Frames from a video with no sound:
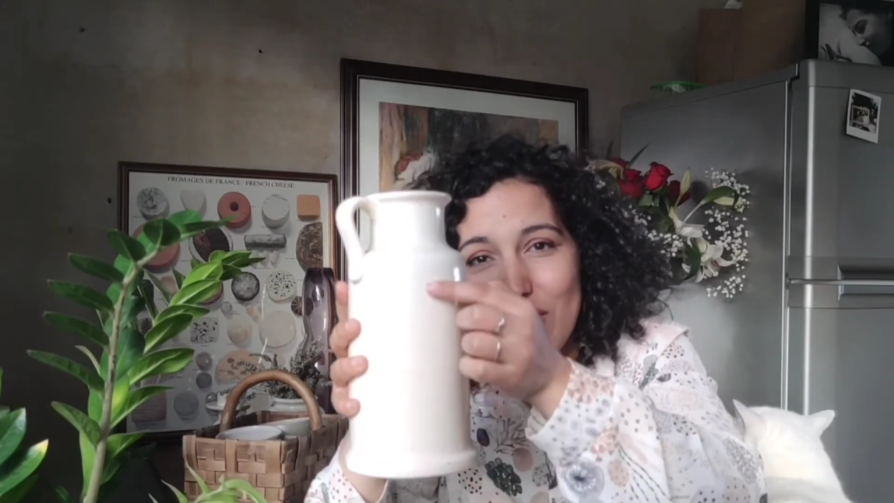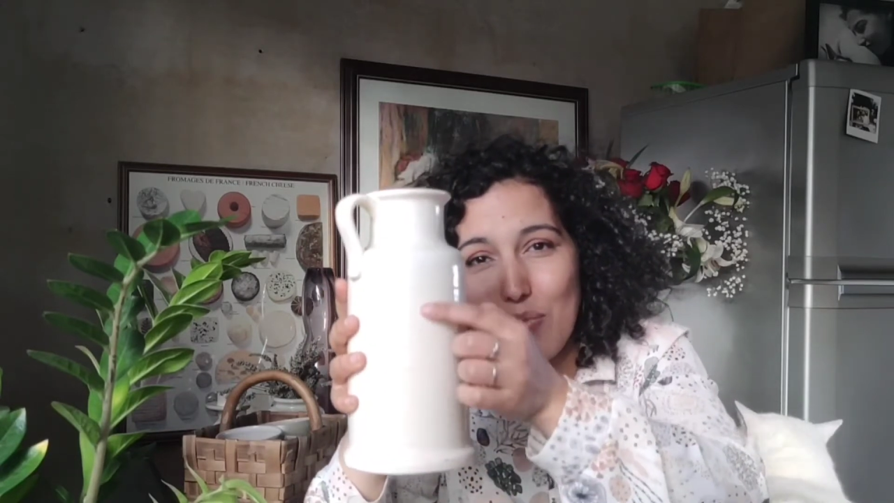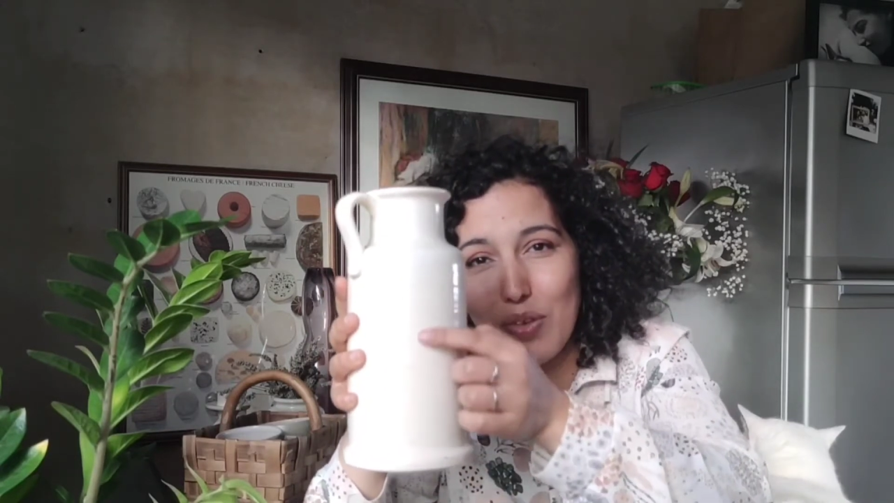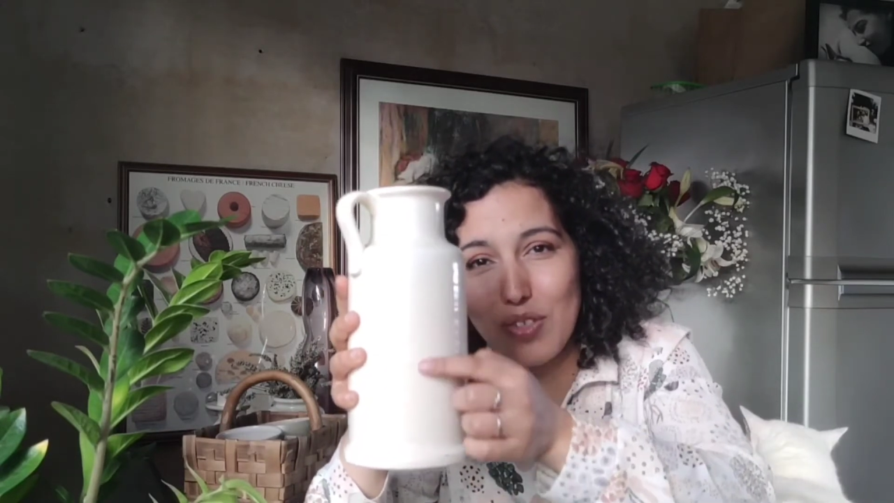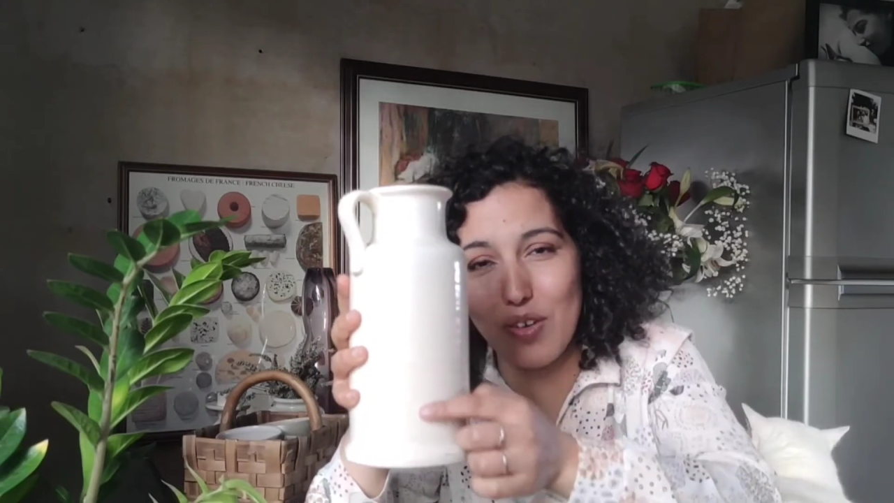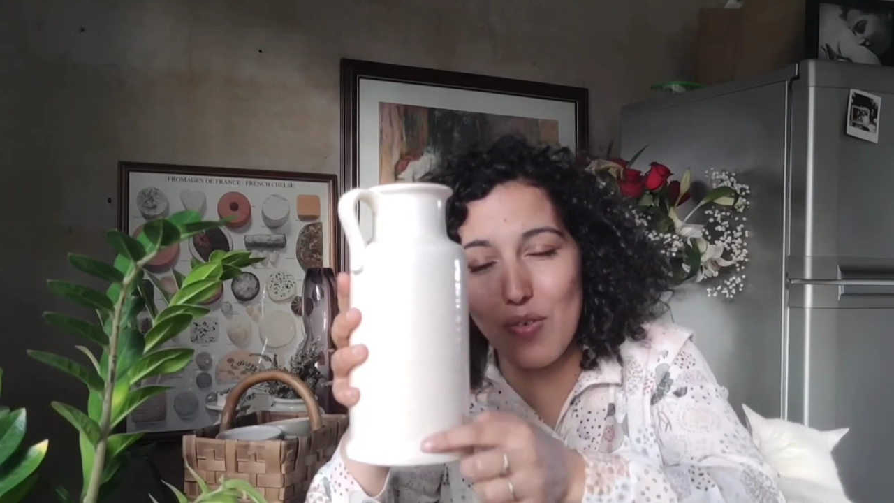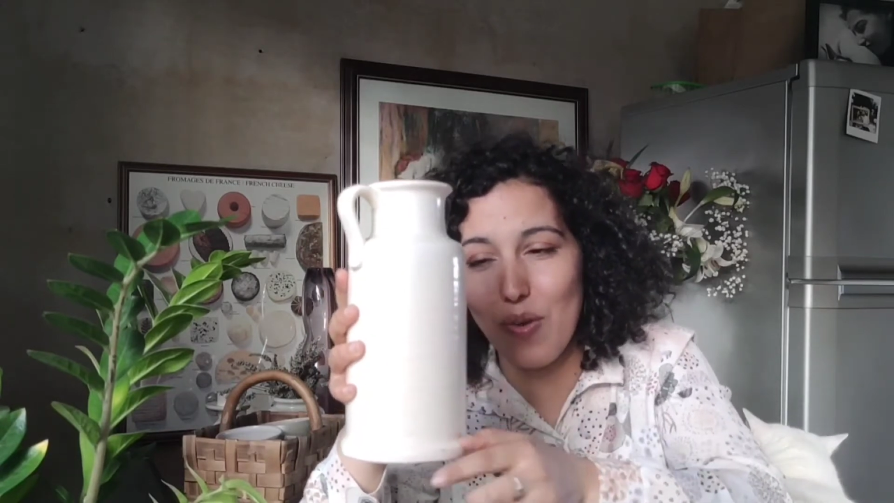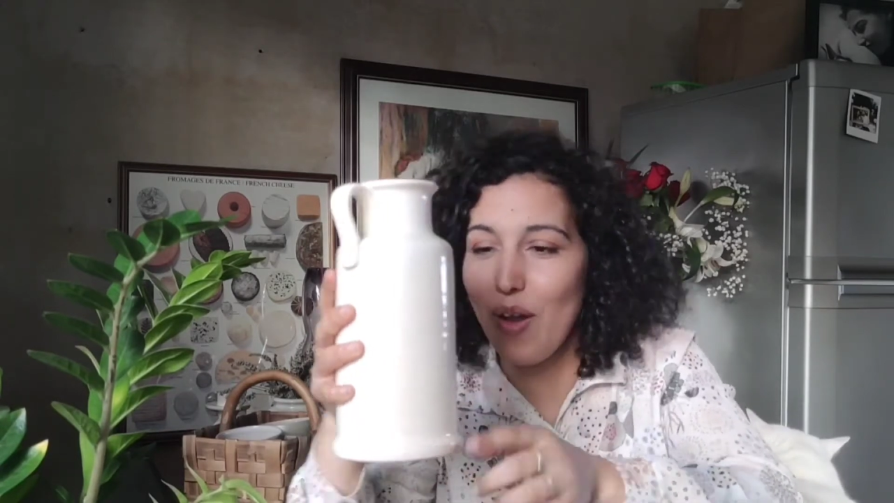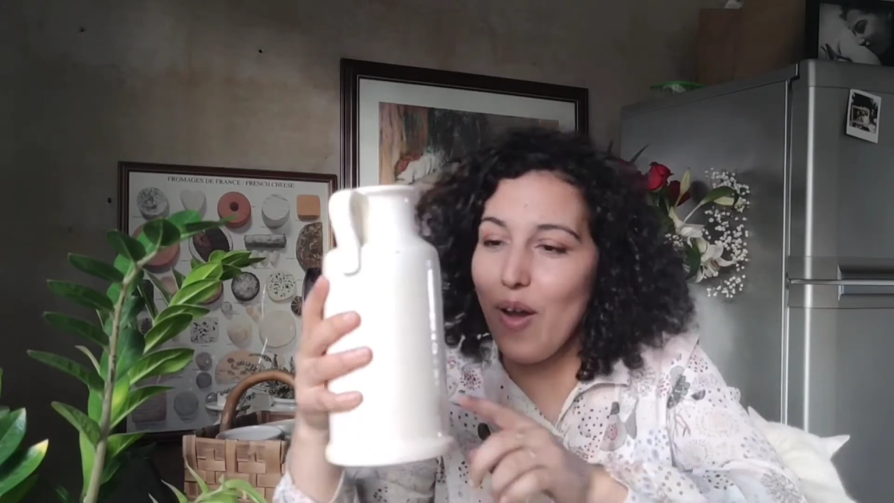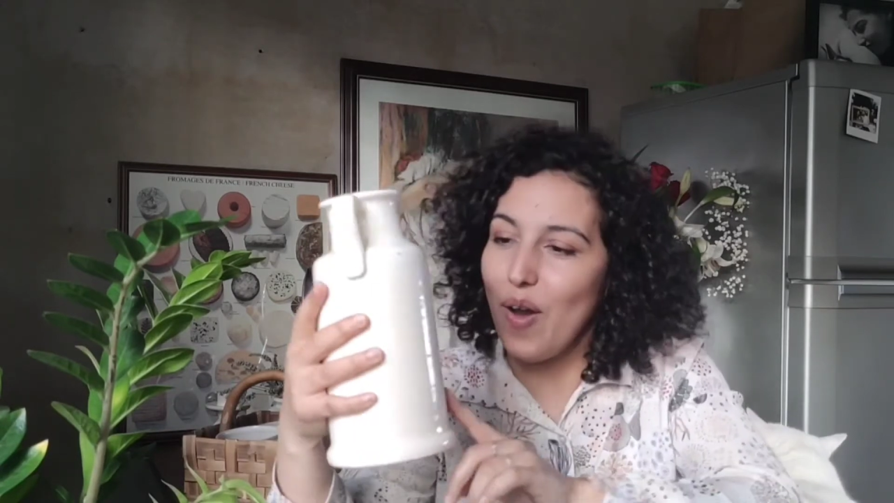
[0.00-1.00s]
the person
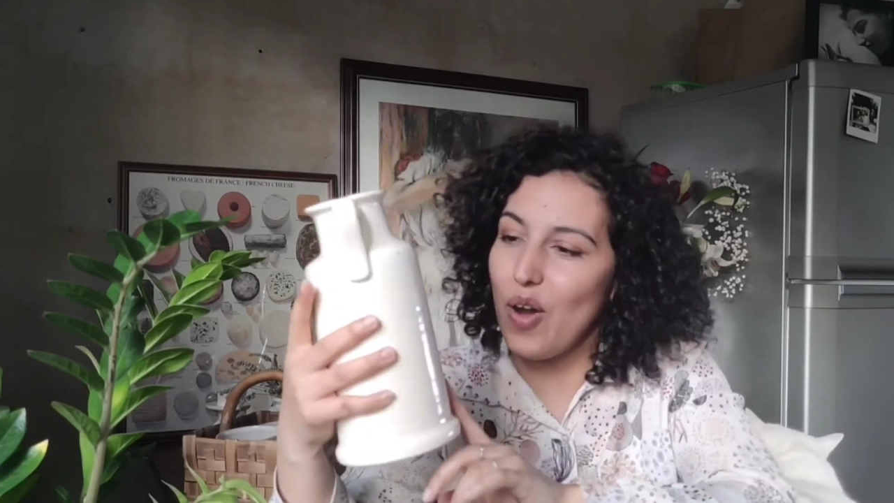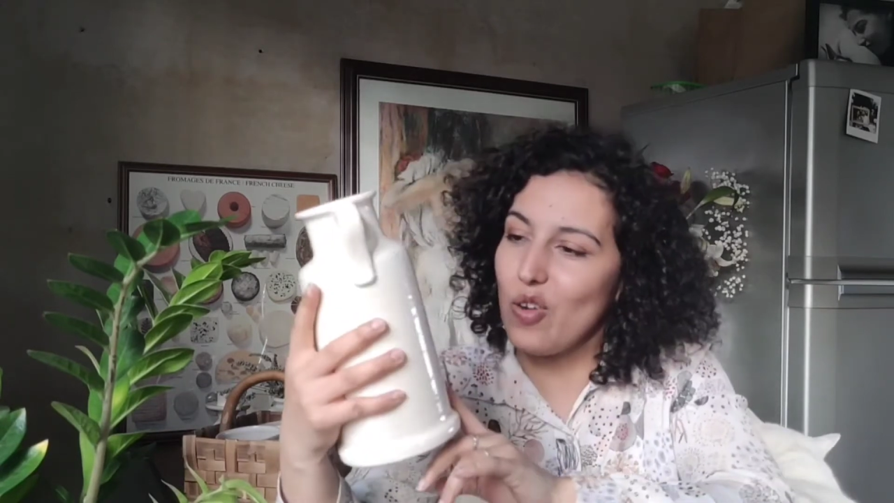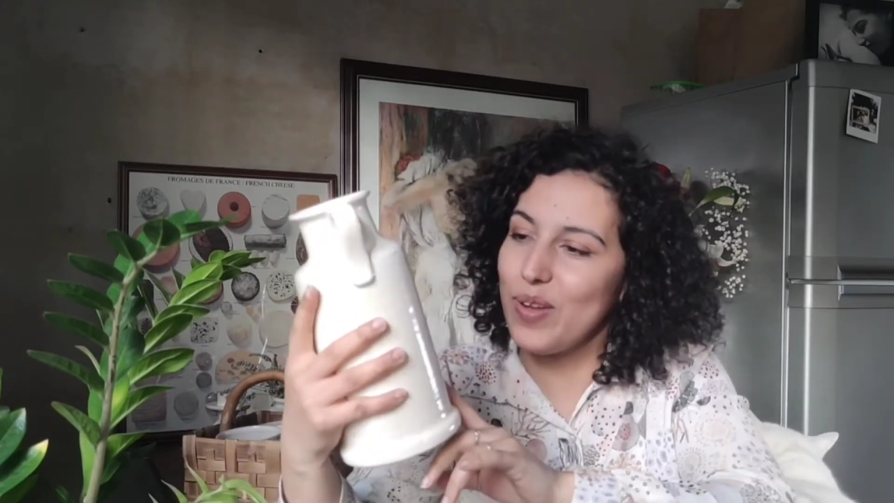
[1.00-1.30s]
who